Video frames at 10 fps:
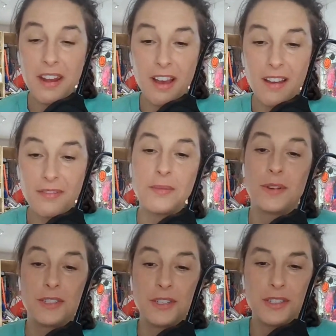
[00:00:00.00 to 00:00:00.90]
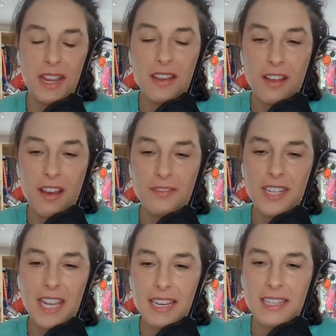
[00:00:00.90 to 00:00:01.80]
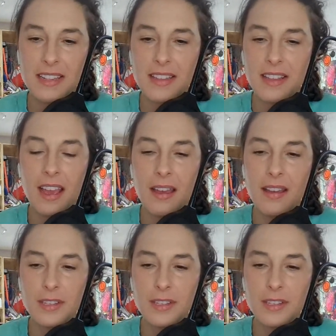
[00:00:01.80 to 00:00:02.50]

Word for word: off you worked your tail off to get to uh,